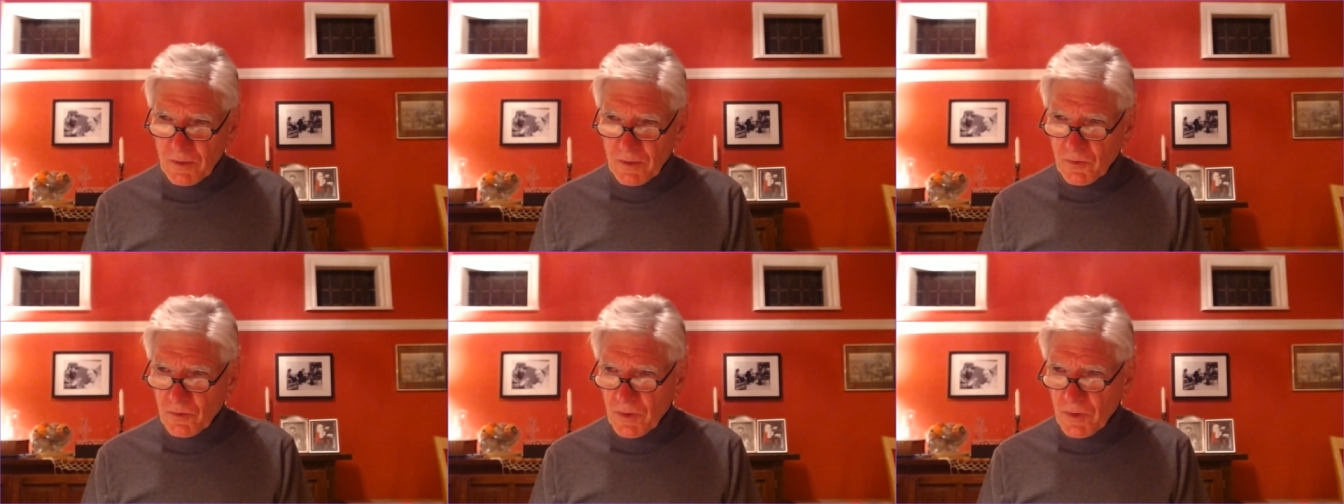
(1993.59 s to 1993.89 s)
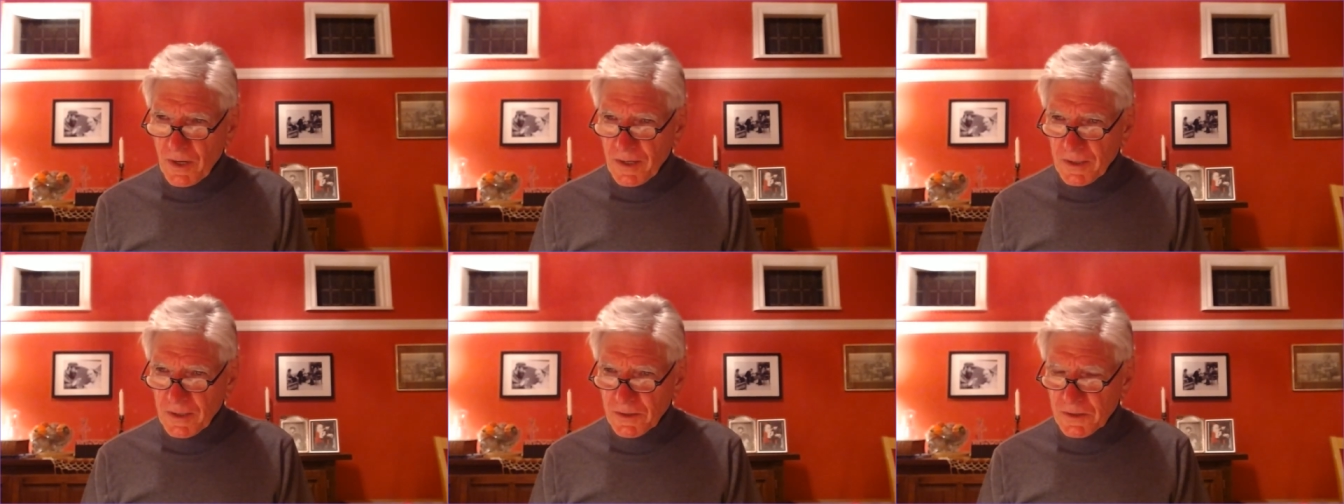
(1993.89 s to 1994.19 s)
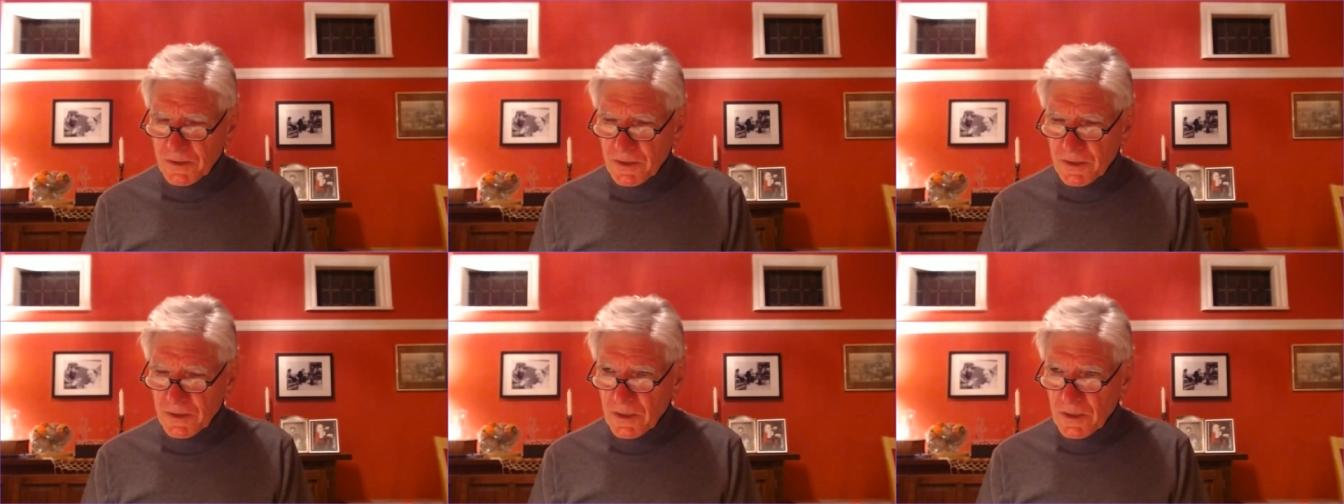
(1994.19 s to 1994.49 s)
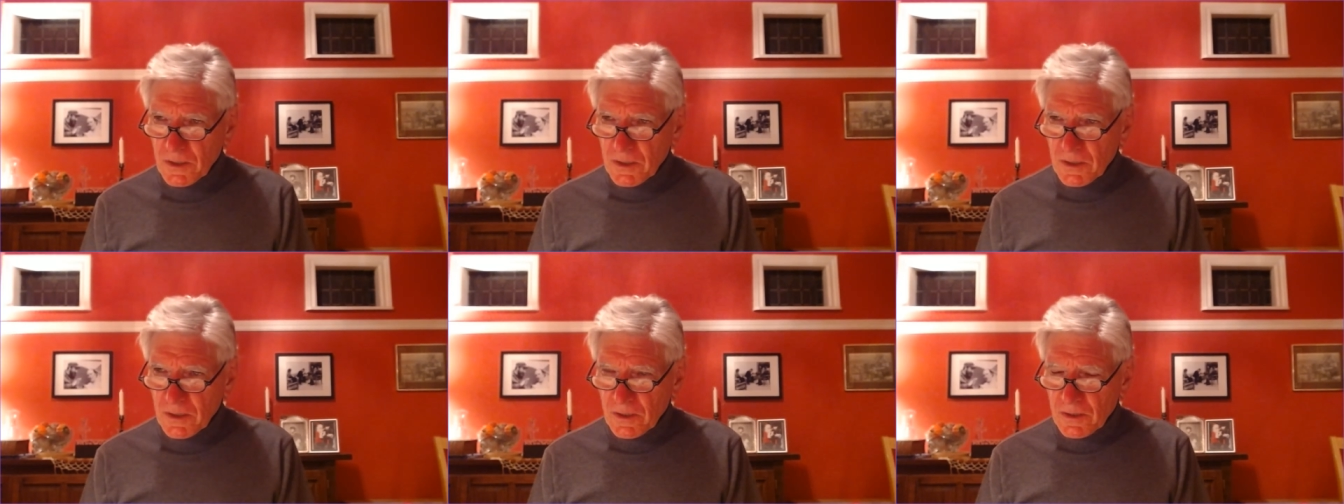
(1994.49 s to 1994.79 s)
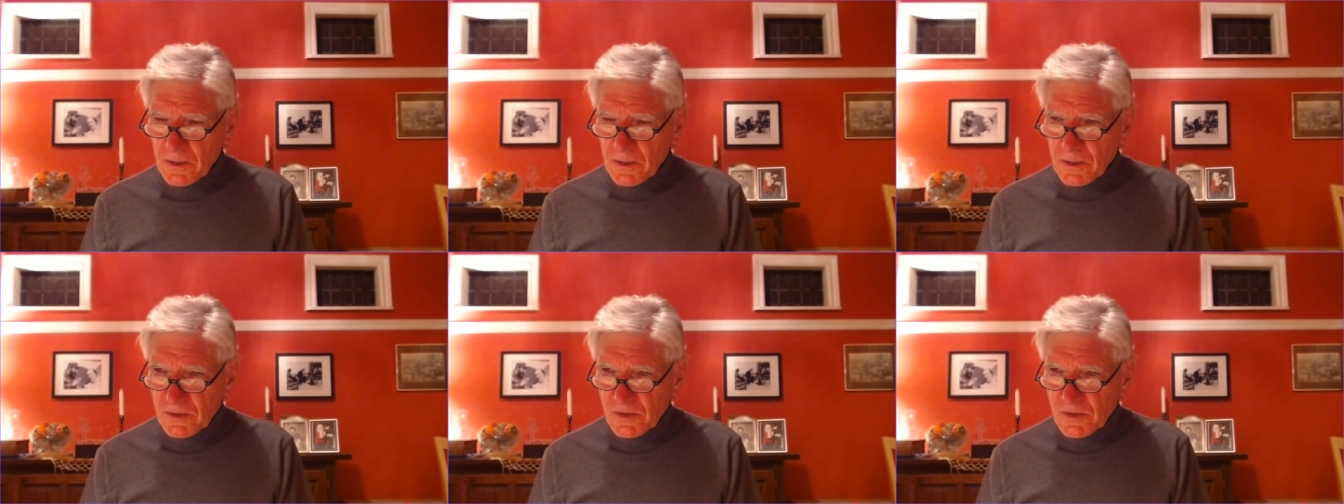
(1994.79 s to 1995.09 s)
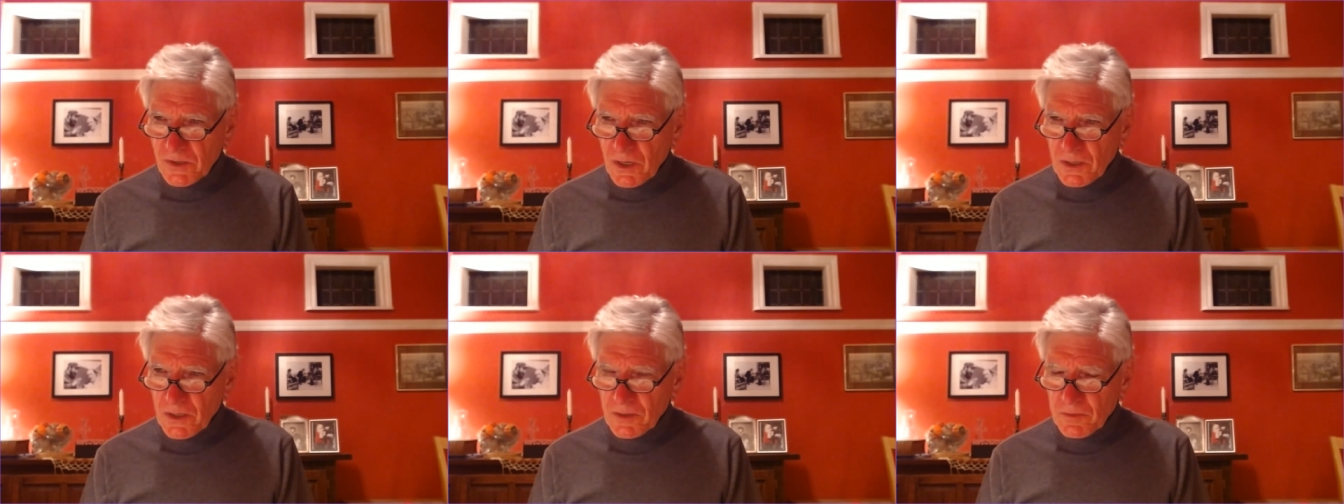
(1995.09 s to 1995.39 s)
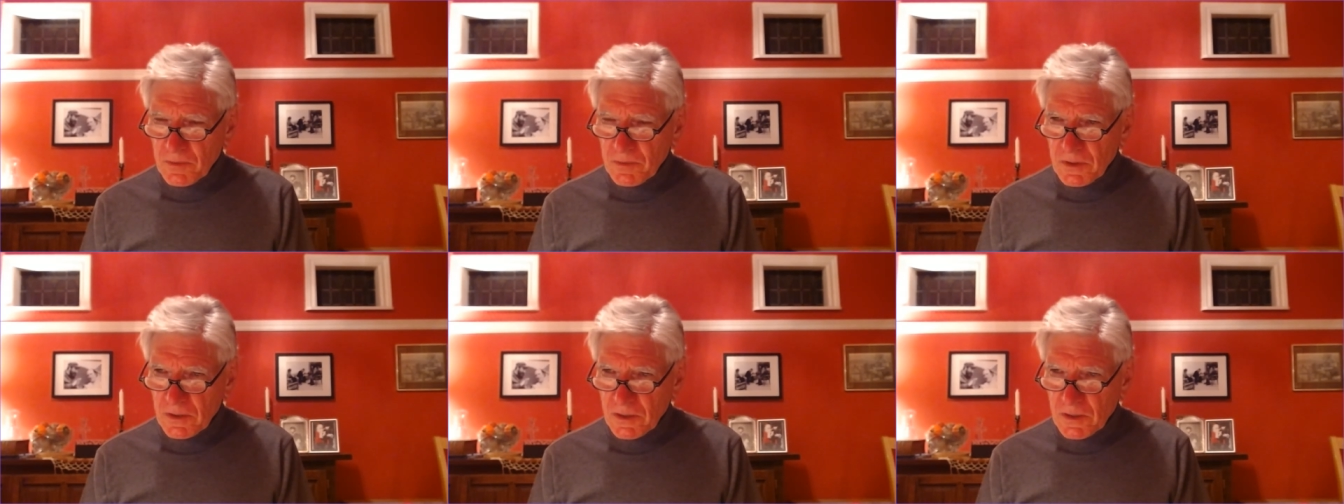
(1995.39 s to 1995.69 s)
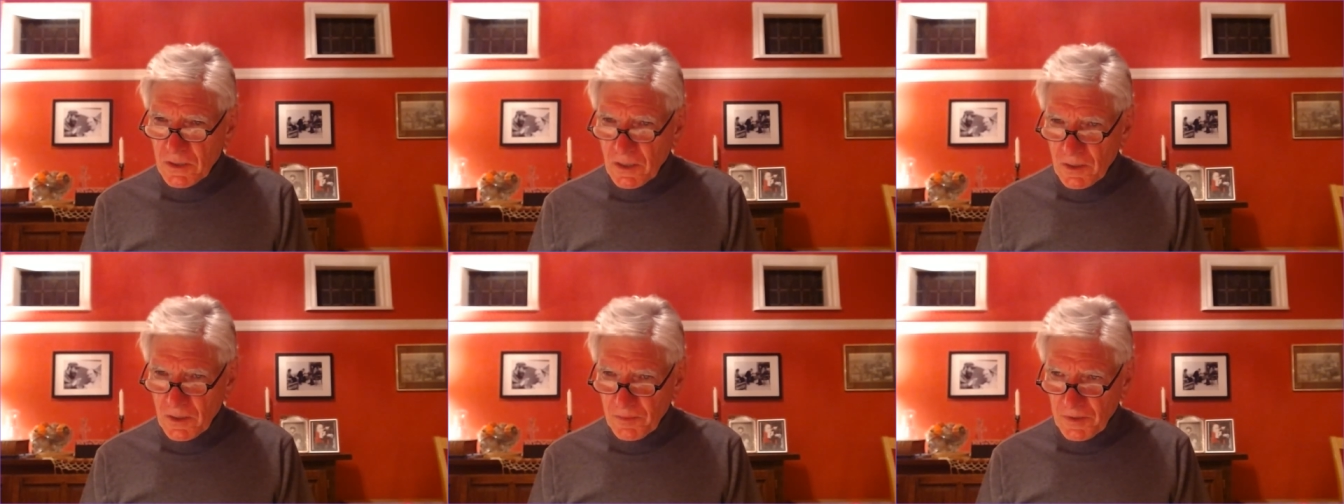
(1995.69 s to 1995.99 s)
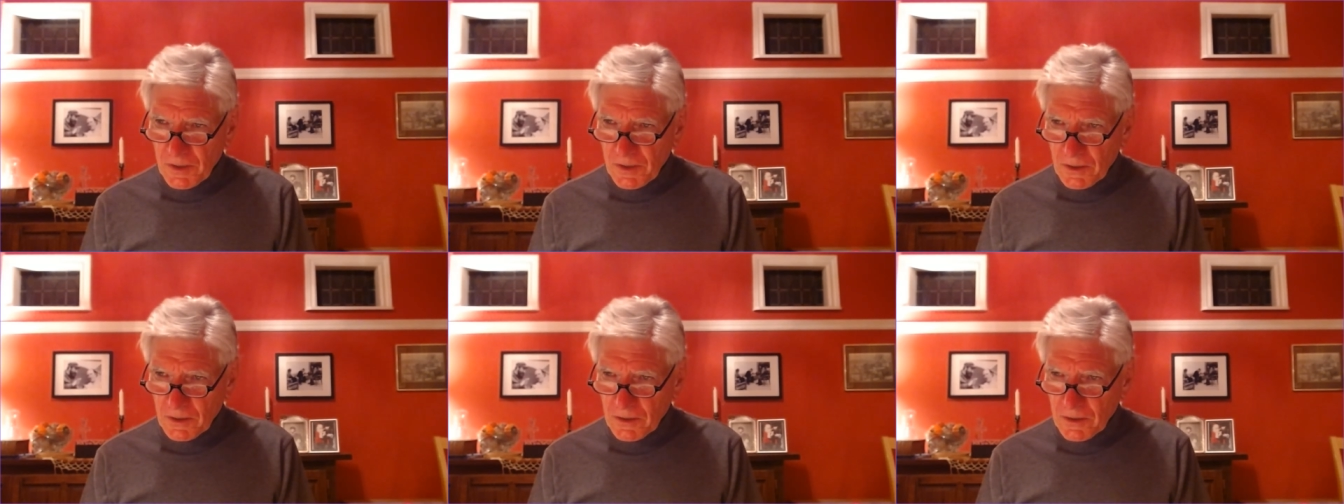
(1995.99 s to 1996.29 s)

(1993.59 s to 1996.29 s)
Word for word: right, it's unbecoming,